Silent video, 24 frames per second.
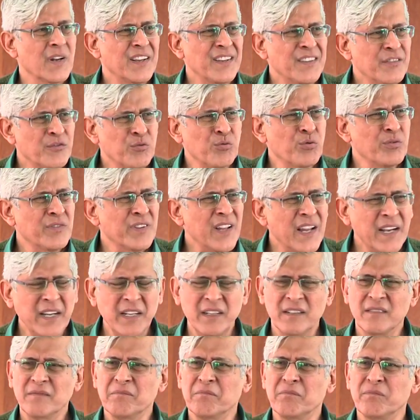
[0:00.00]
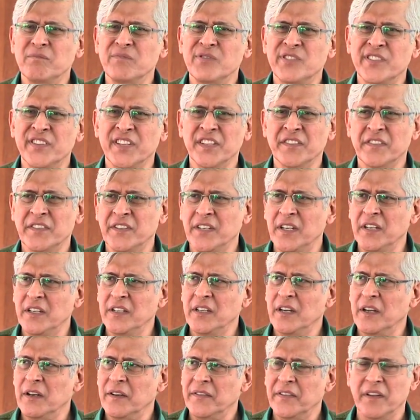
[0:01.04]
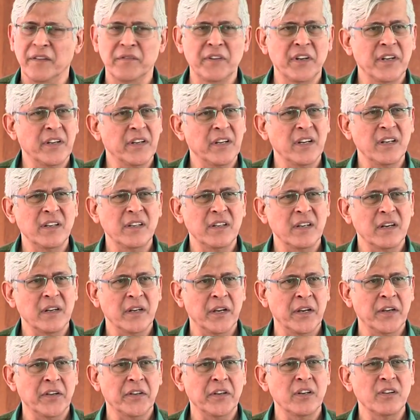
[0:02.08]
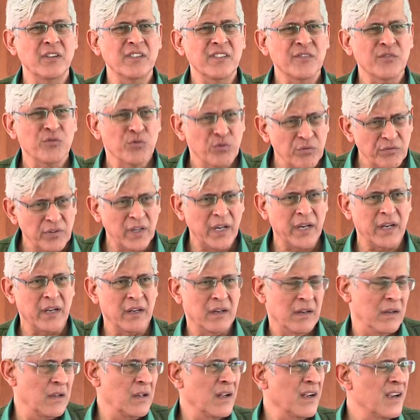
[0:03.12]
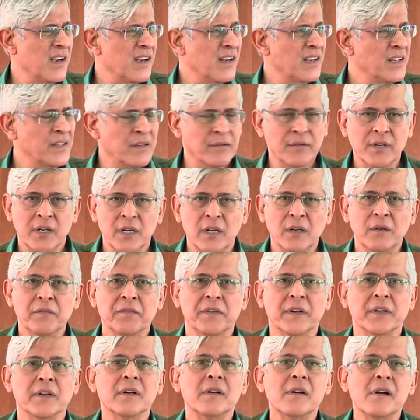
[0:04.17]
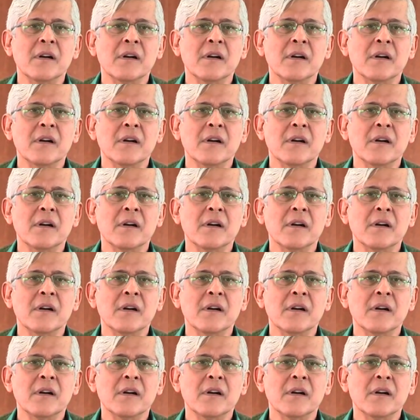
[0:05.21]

Suicide? 16 year, 17 year, 18 year, suicide. Never heard of it.